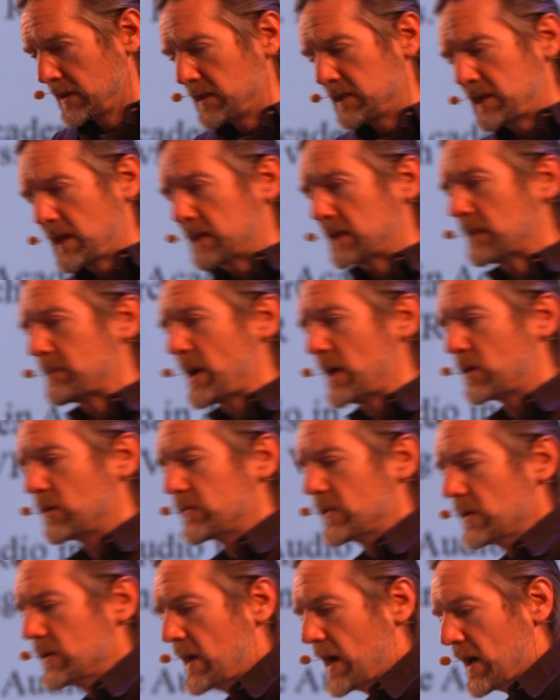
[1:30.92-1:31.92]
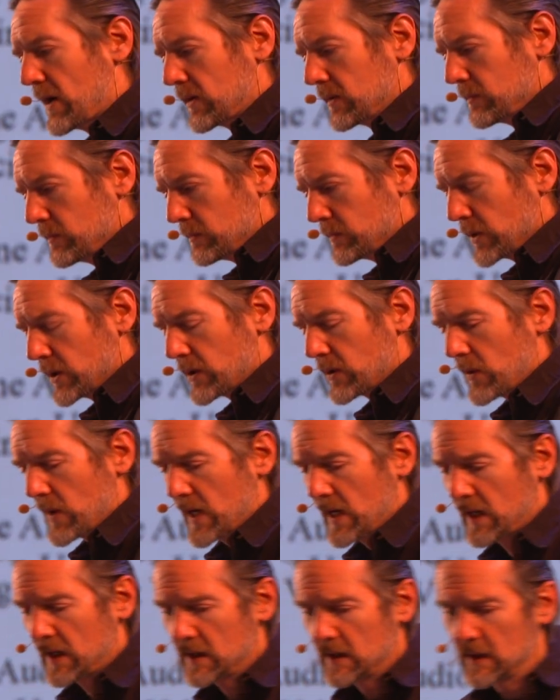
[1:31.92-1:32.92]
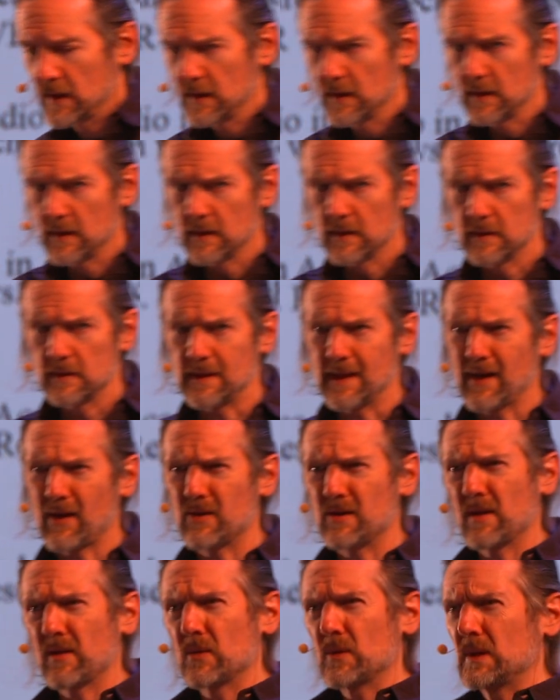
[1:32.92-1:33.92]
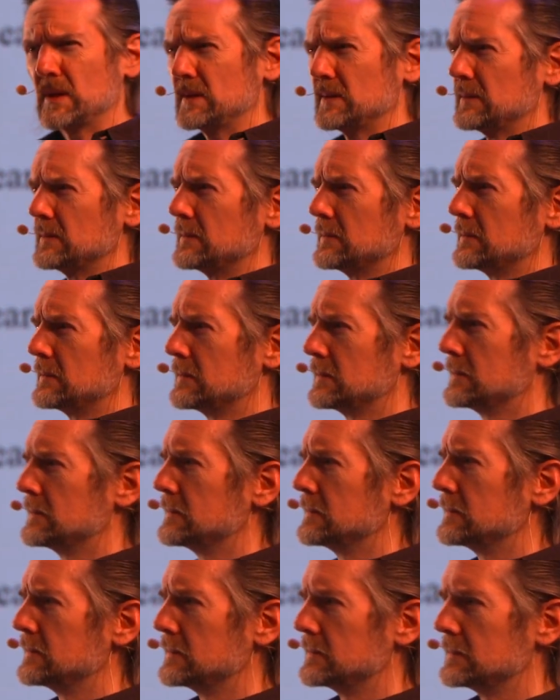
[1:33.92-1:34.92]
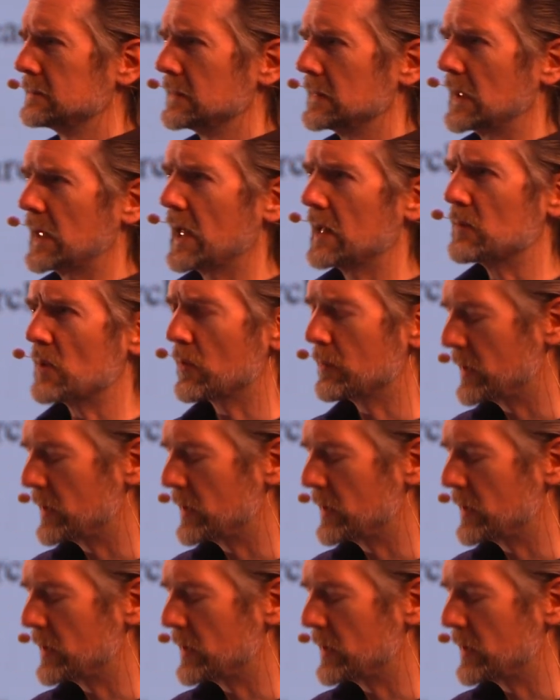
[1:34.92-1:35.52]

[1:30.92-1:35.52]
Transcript: take that microphone down, put it away, take out another one? Again, what would